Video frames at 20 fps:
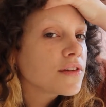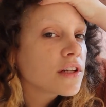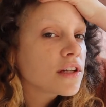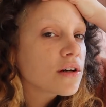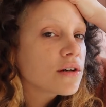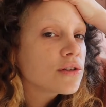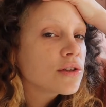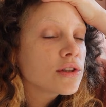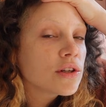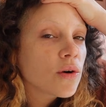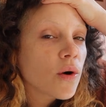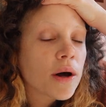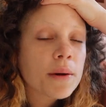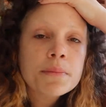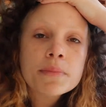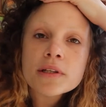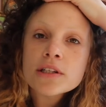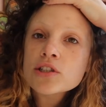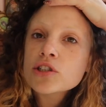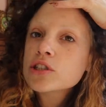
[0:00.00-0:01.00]
video, you know I
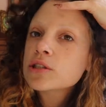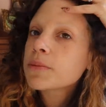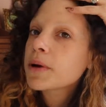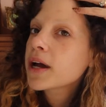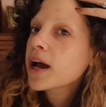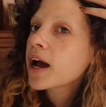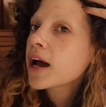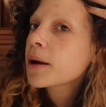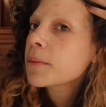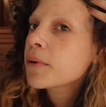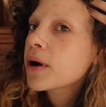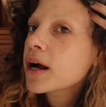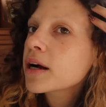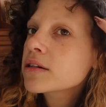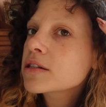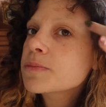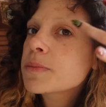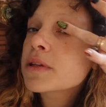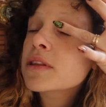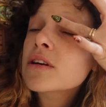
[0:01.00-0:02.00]
bleached my
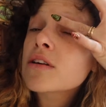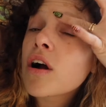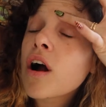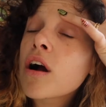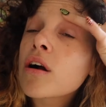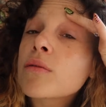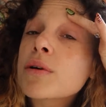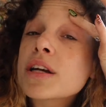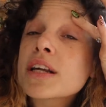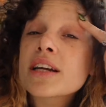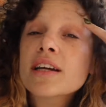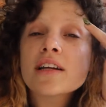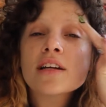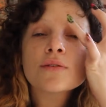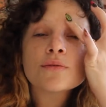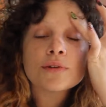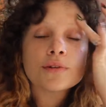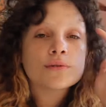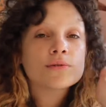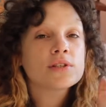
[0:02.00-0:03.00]
eyebrows, but they're already
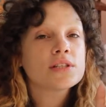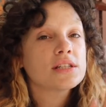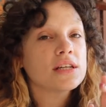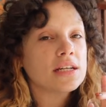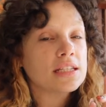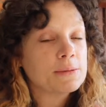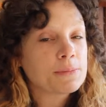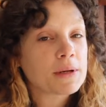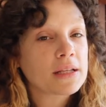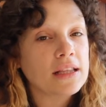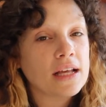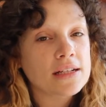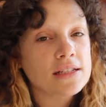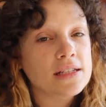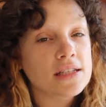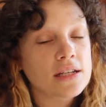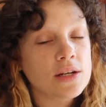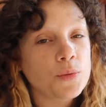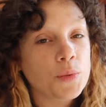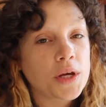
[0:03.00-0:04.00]
getting roots. It's been less
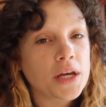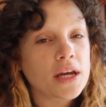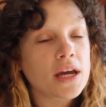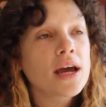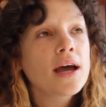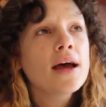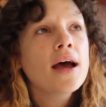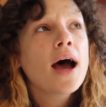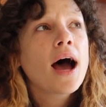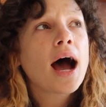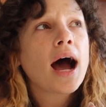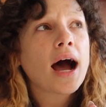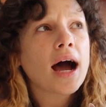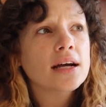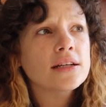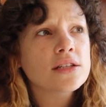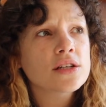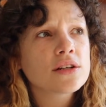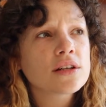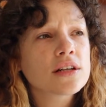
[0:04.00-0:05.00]
than a week.
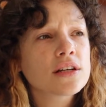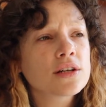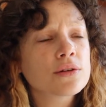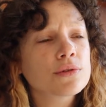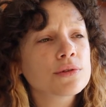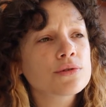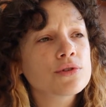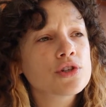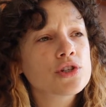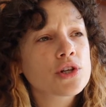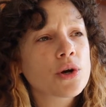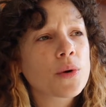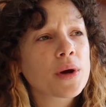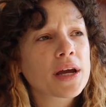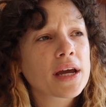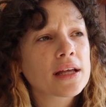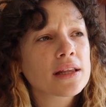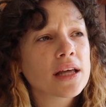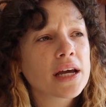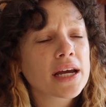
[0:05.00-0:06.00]
I started getting roots
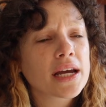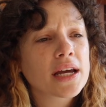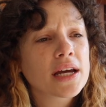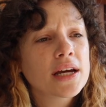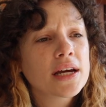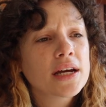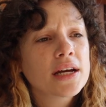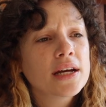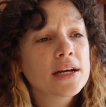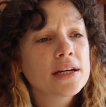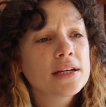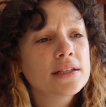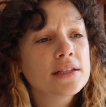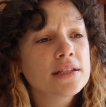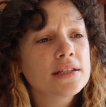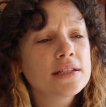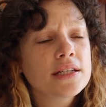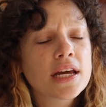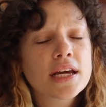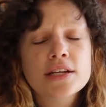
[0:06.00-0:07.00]
showing at like
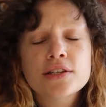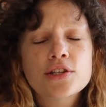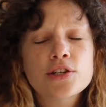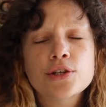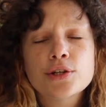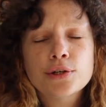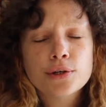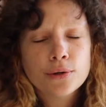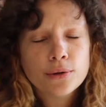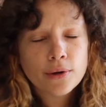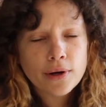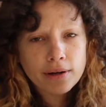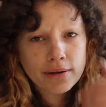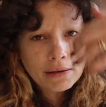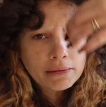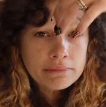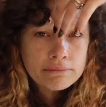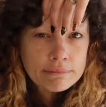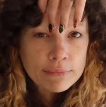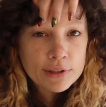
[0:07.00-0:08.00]
day 2,
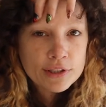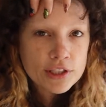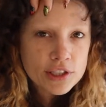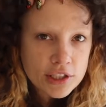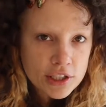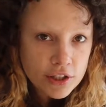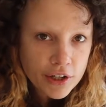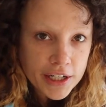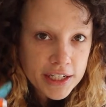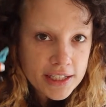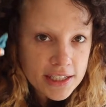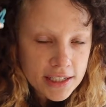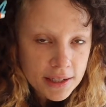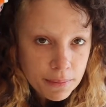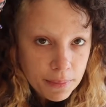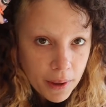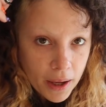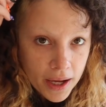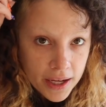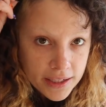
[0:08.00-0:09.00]
which is crazy,
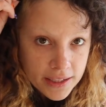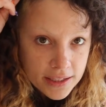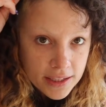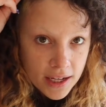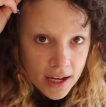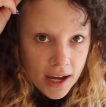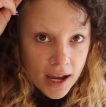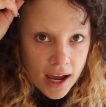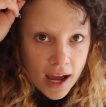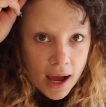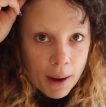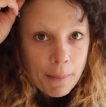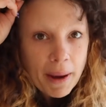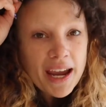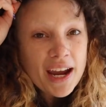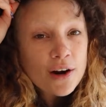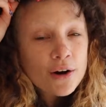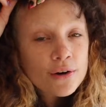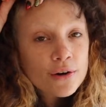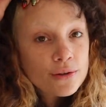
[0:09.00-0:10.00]
but my
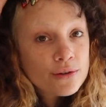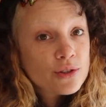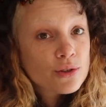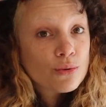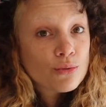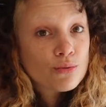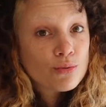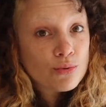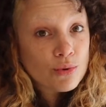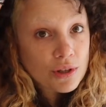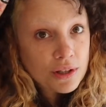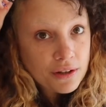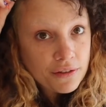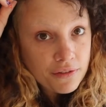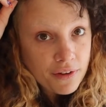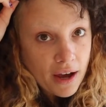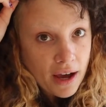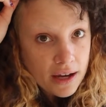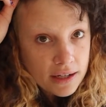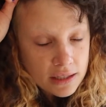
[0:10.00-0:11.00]
hair grows really
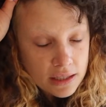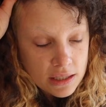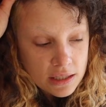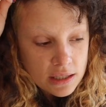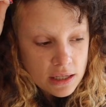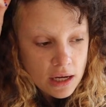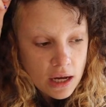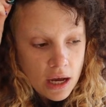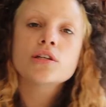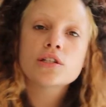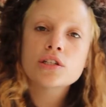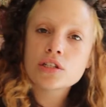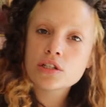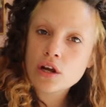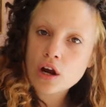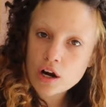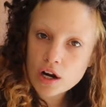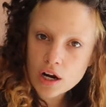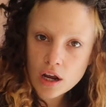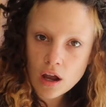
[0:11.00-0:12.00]
fast.
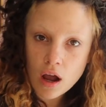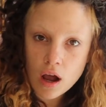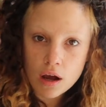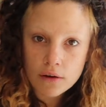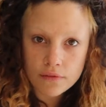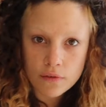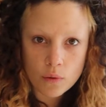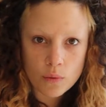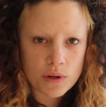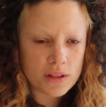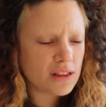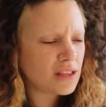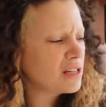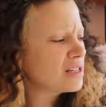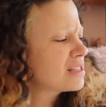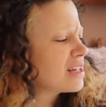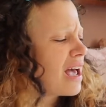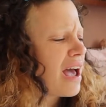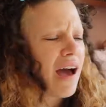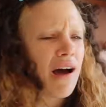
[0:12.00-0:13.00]
Starting off with
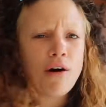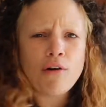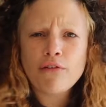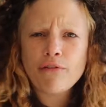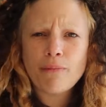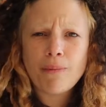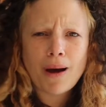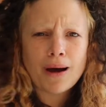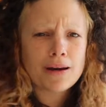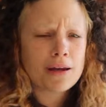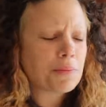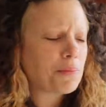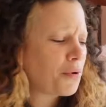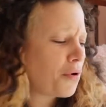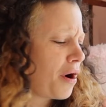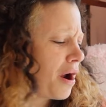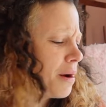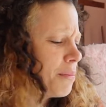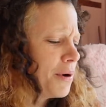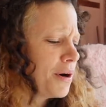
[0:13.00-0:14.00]
this e.l.f. putty
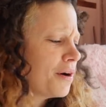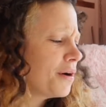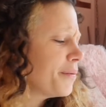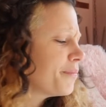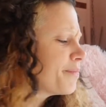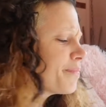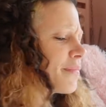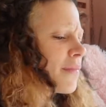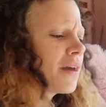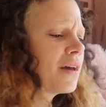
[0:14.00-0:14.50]
primer.